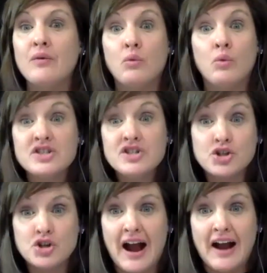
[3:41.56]
What's your
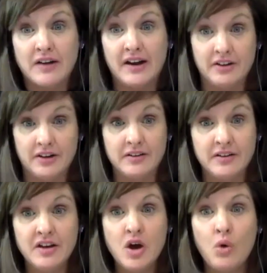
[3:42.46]
track record?
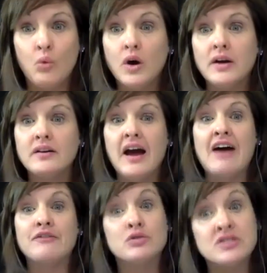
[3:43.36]
What have
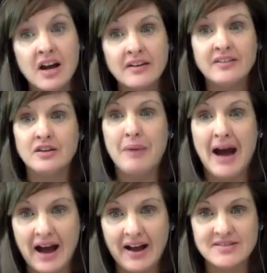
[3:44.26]
you done in the
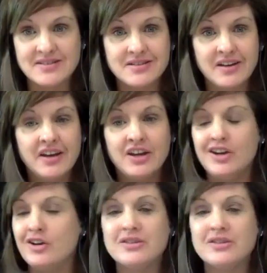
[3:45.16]
past? You
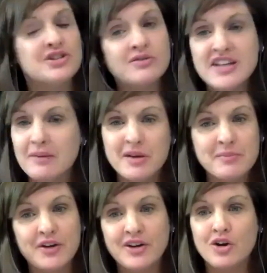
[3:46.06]
know, don't tell me about
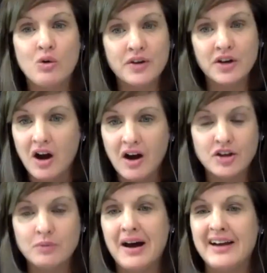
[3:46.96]
your
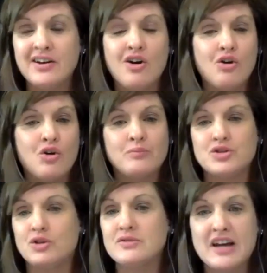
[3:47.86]
owner-occupied home.
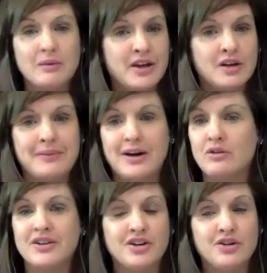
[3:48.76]
Don't tell me about,
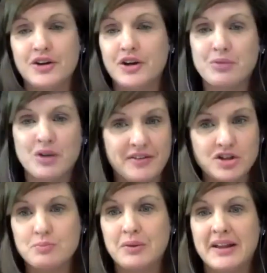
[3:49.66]
you know, your brother's
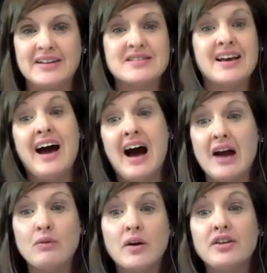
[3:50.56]
place. I
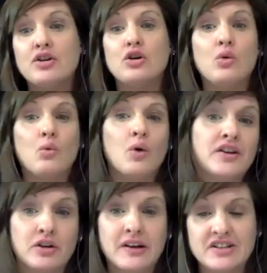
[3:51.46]
want to know what your
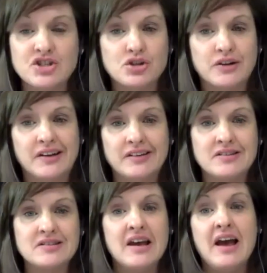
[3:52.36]
history is.
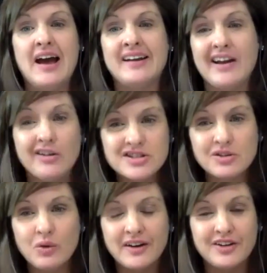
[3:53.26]
And I also
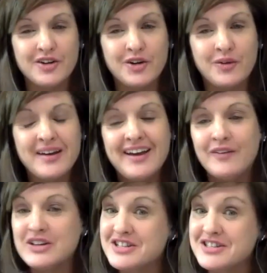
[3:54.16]
want to know,
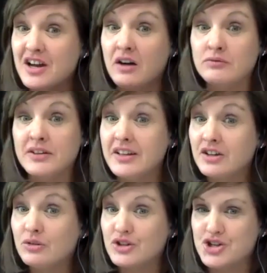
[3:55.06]
which is a really
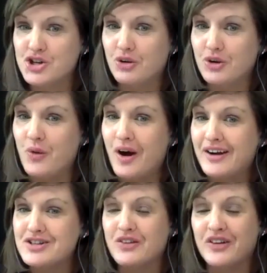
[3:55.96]
cool show to watch
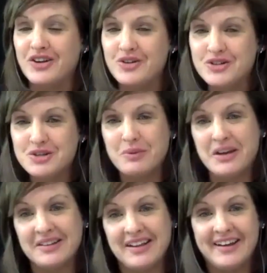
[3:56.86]
for you to be
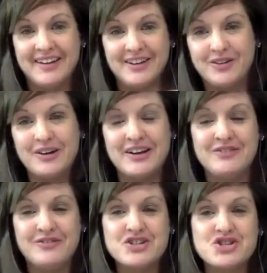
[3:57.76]
like, you know,
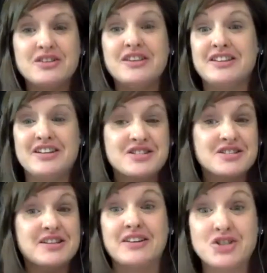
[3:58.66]
envision that this is
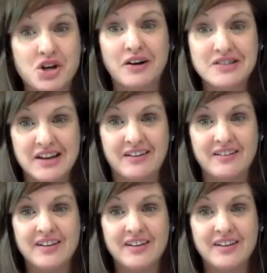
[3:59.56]
like Shark Tank.